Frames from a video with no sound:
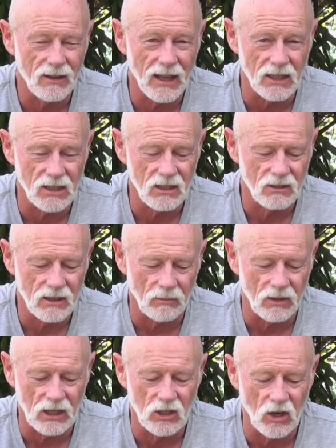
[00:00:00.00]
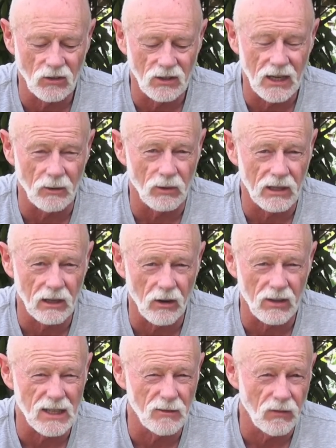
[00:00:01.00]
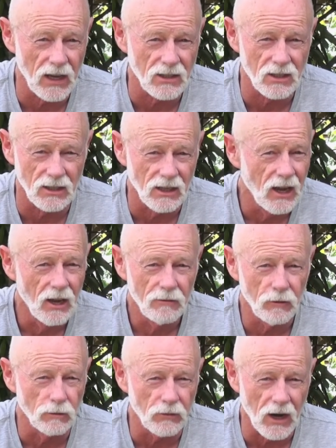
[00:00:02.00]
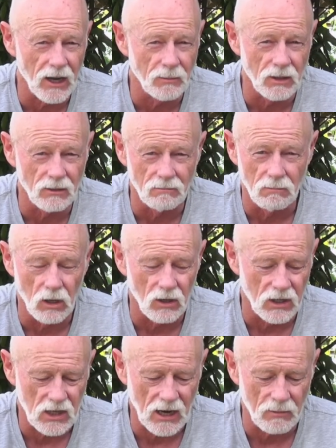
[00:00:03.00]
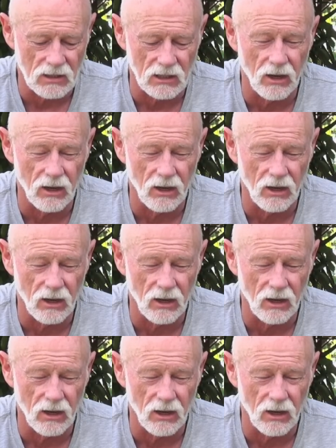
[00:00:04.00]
That's something that you don't get with a lot of these fancy full frame and mirrorless cameras.